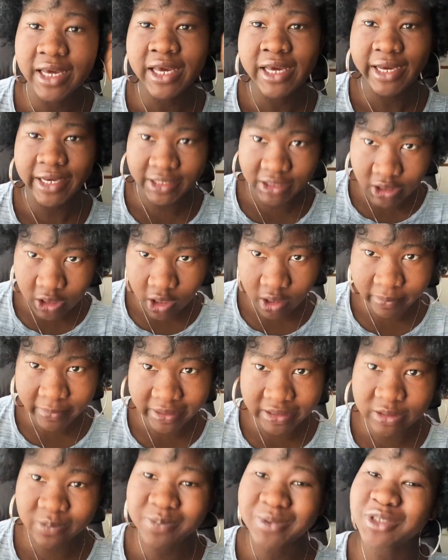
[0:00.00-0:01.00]
And
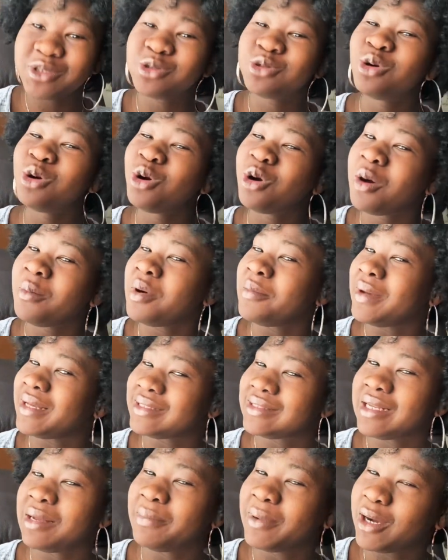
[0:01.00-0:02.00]
comment, please. Don't come on my
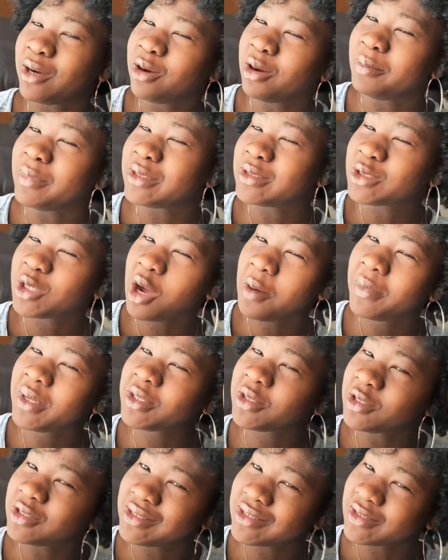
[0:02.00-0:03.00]
Snap and comment. Comment
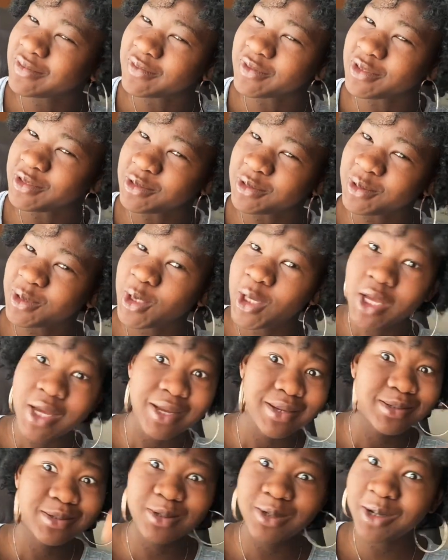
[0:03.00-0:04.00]
on this video.
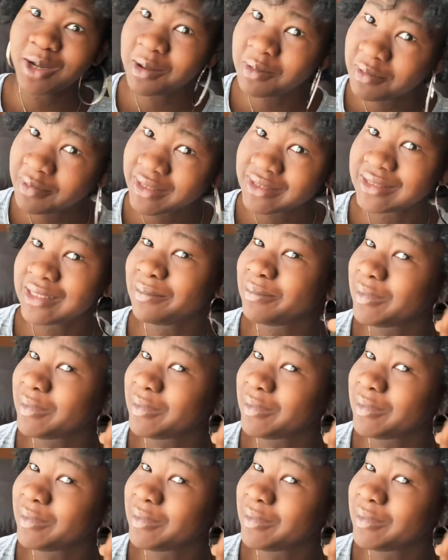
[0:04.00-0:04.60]
Don't come on my Snap